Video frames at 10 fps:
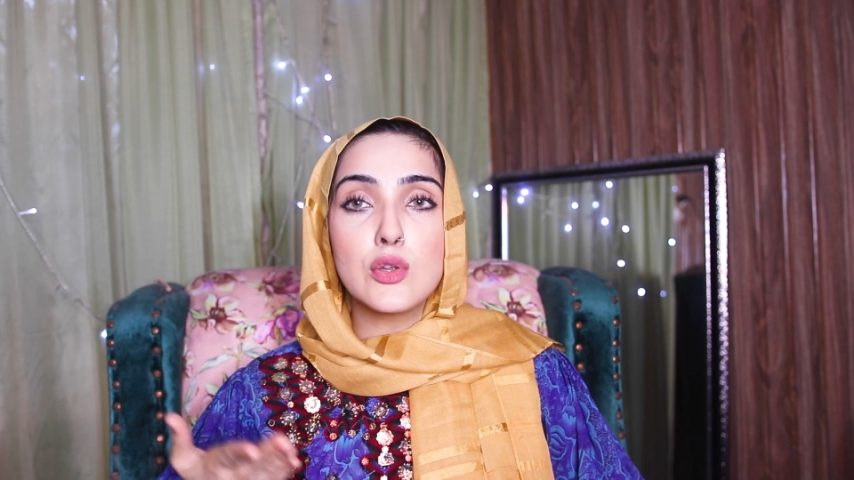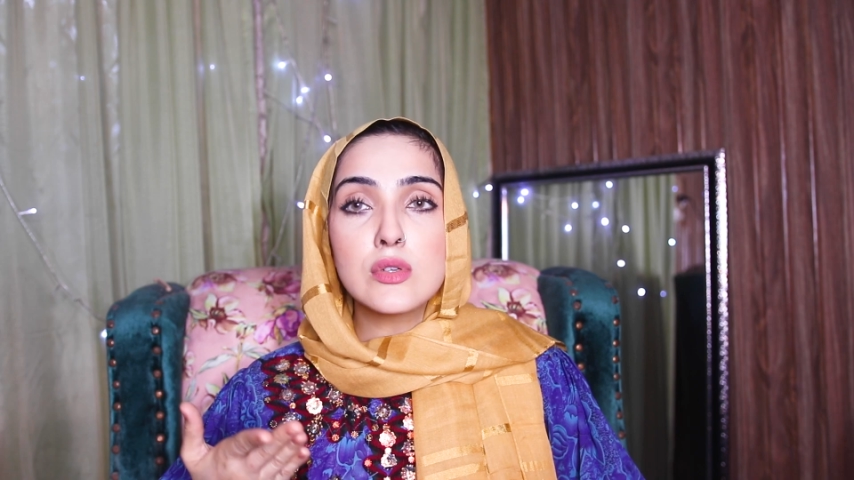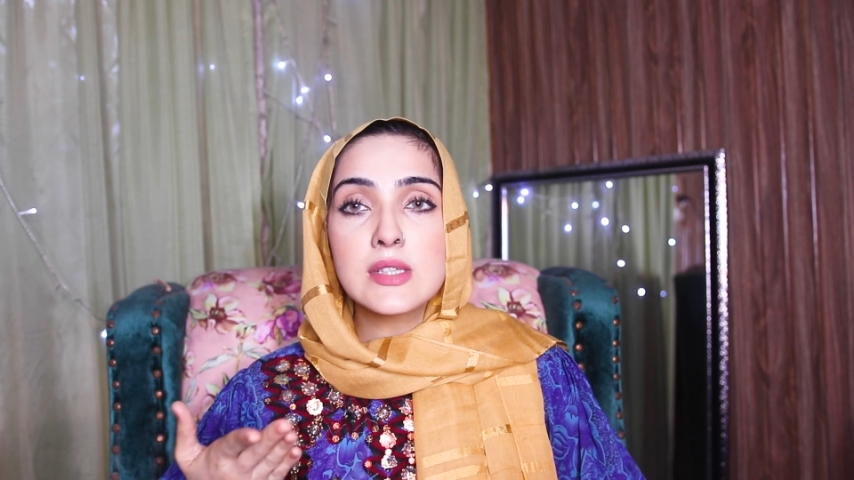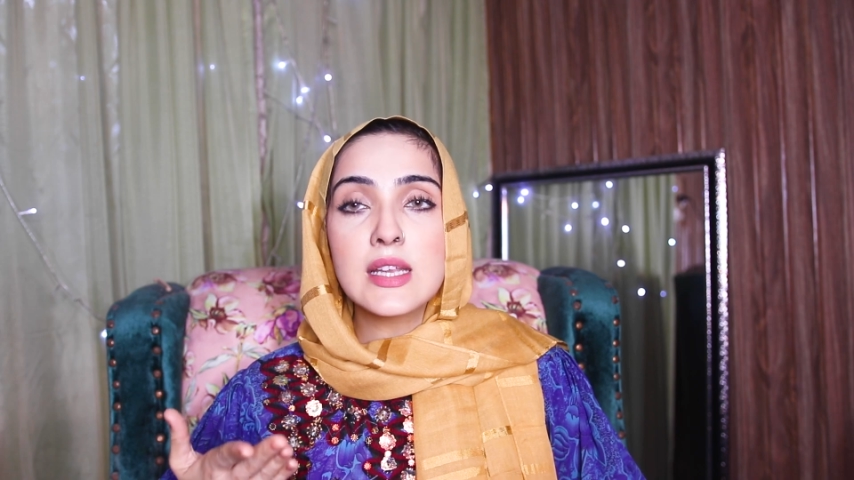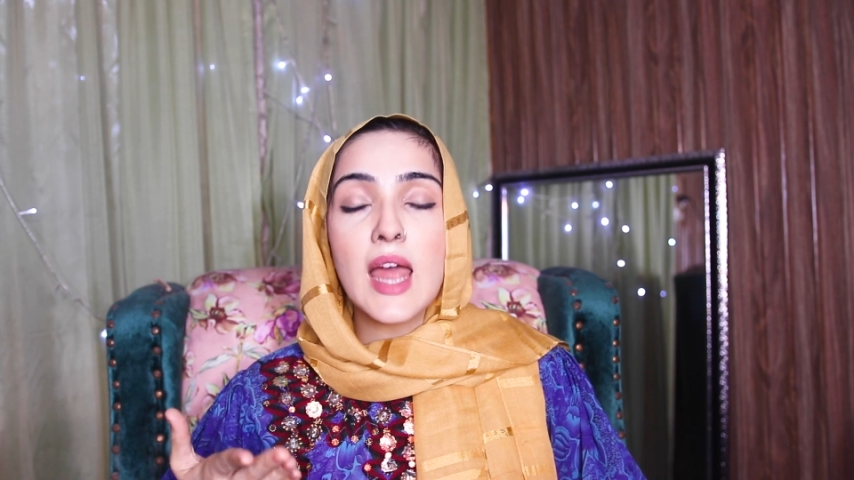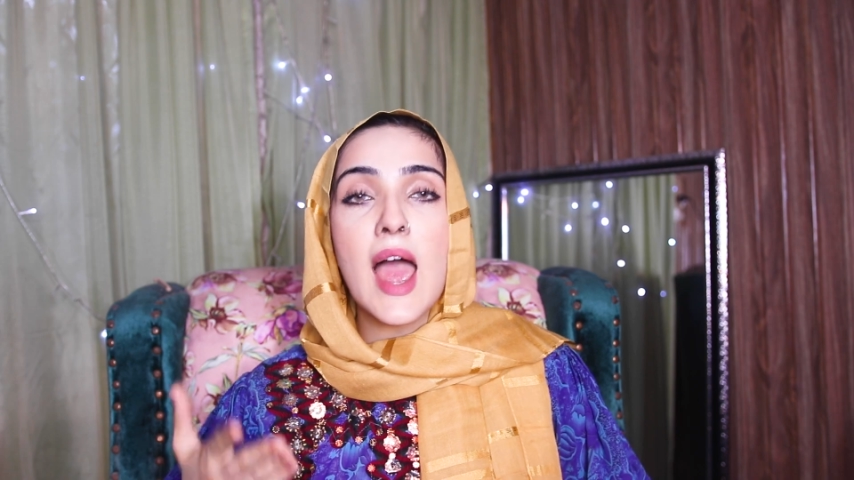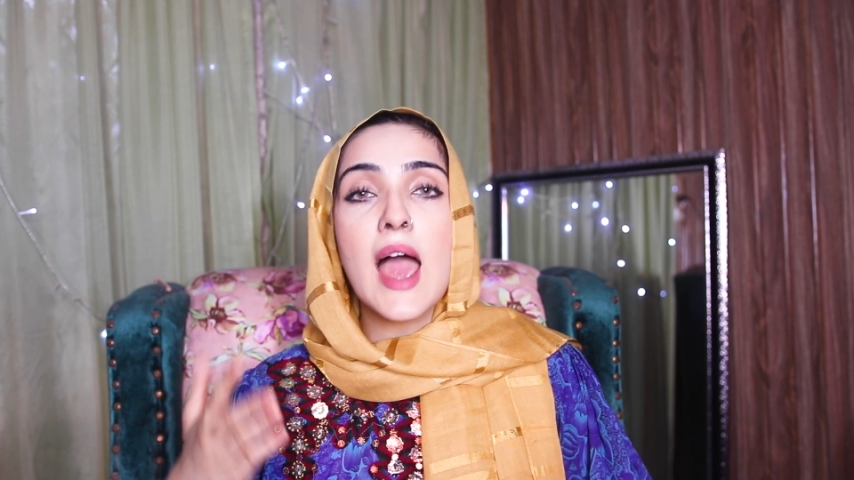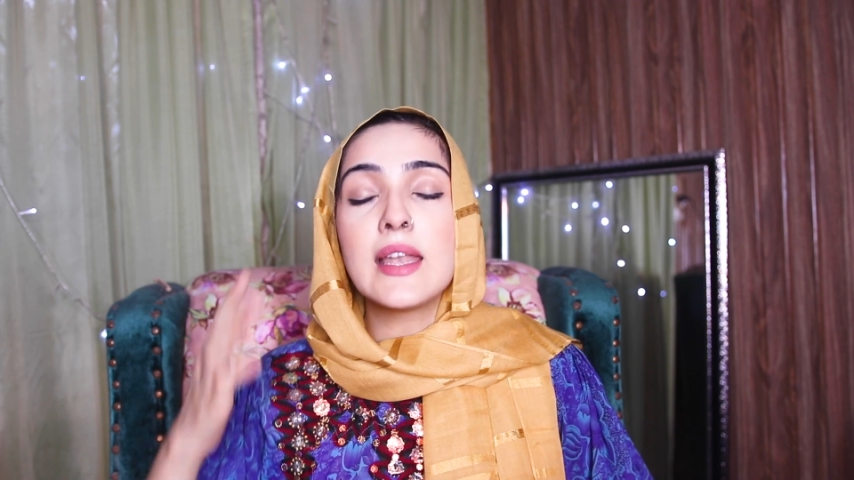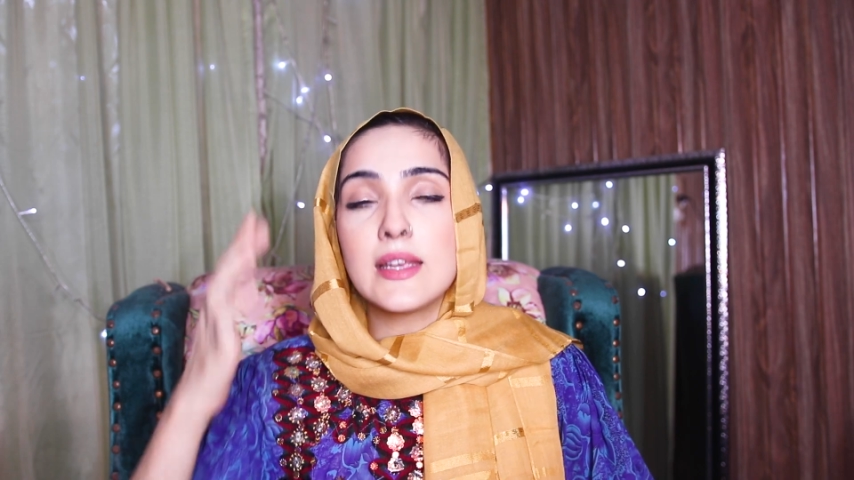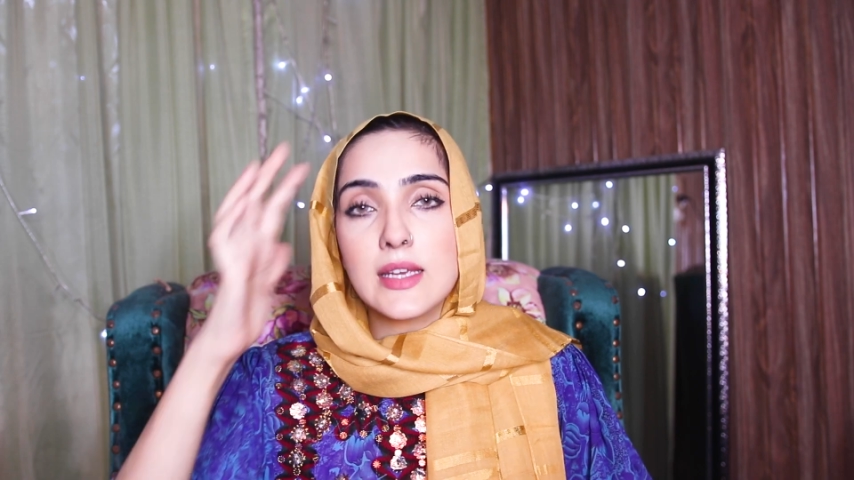use it,
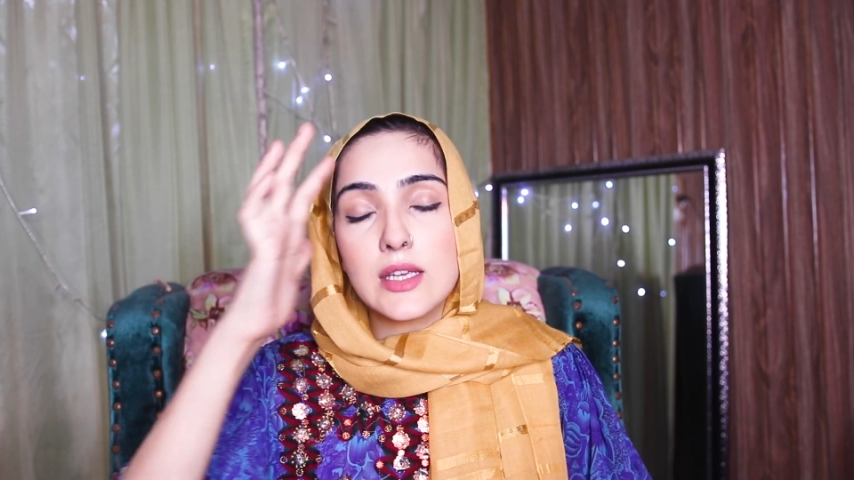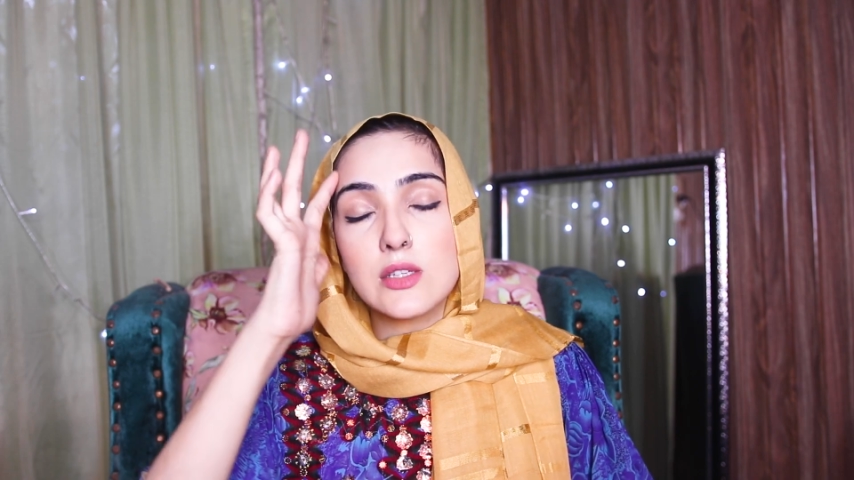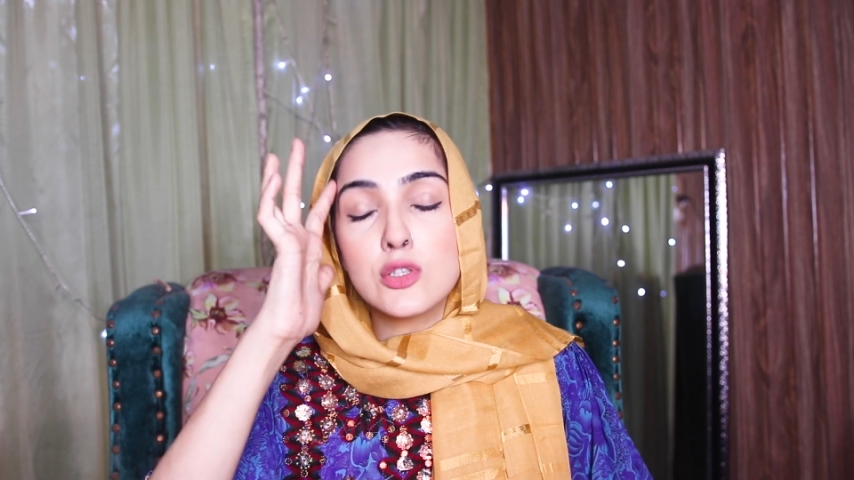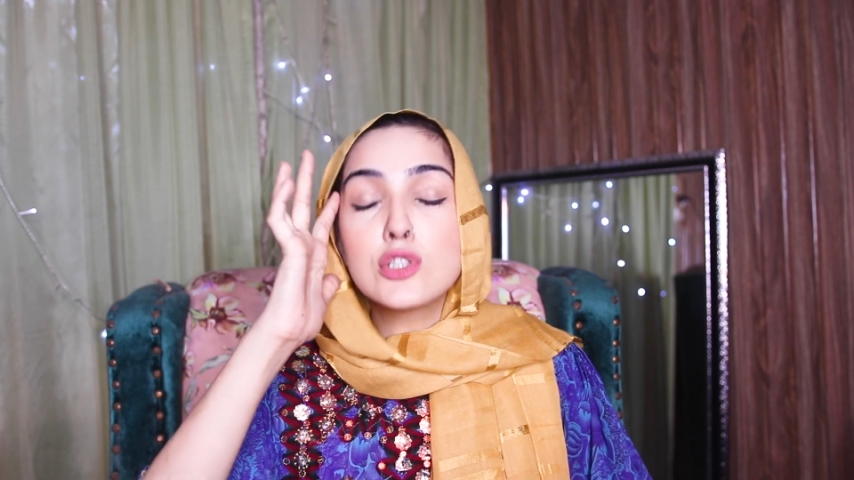and you